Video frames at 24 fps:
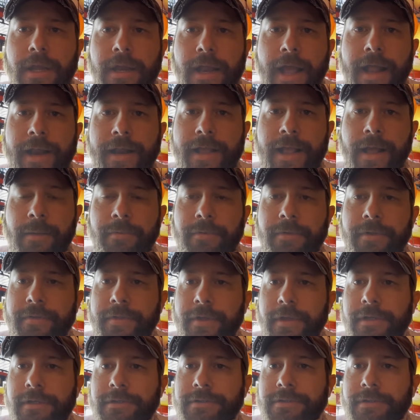I had a couple of
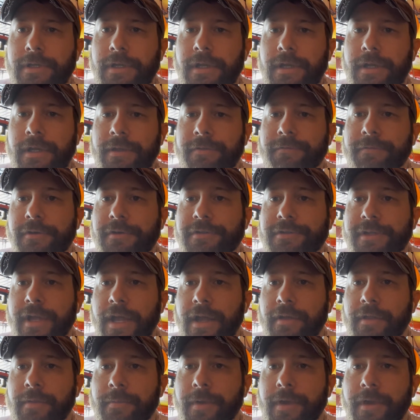those the first day
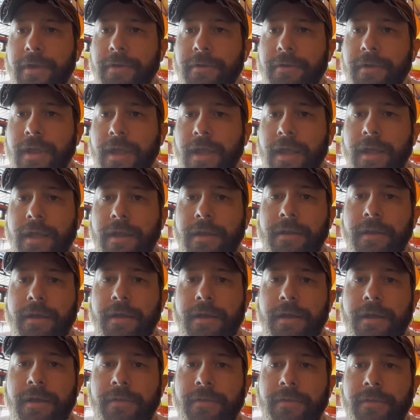on the boat, and
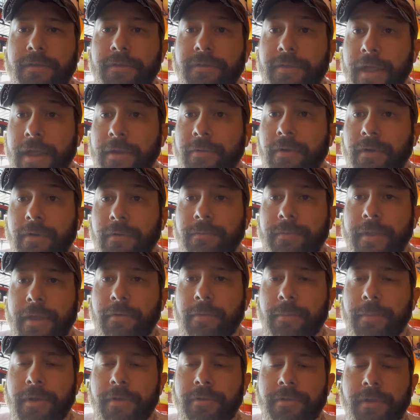they were
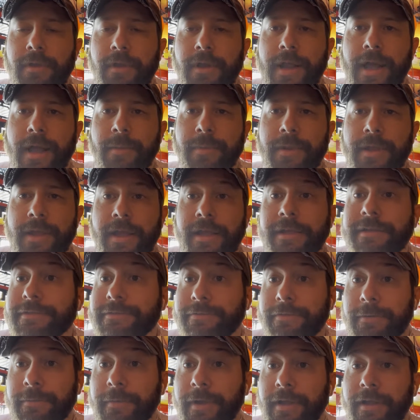both good IPAs
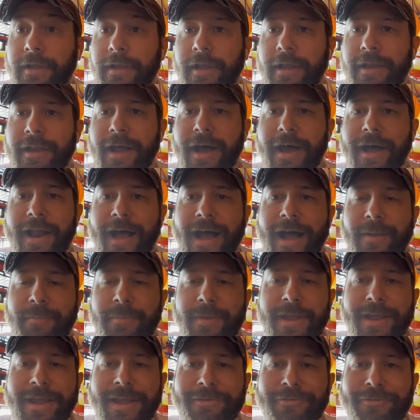from a
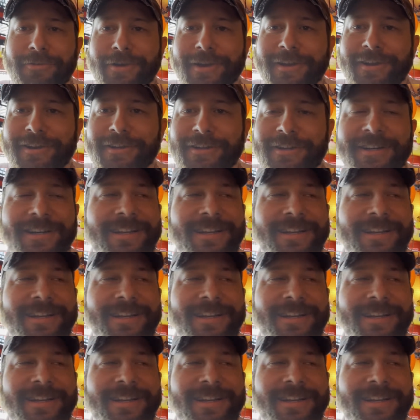non-IPA drinker.